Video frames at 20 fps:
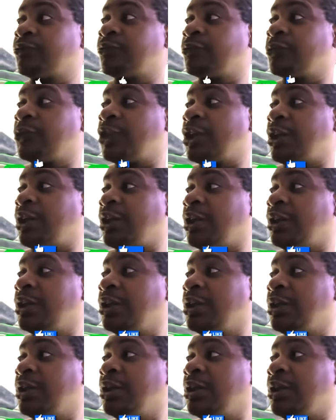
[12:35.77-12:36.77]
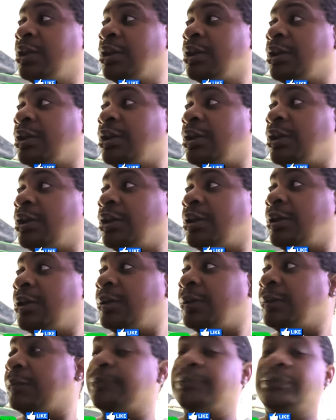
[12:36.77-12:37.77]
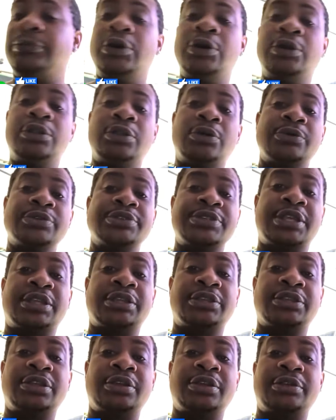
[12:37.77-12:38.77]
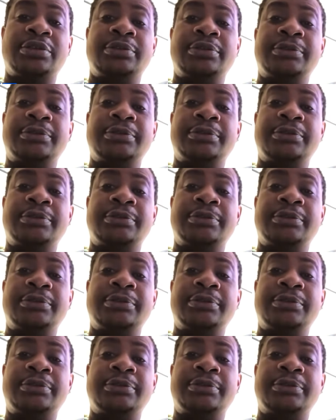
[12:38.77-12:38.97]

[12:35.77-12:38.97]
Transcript: the Hold on one second, y'all.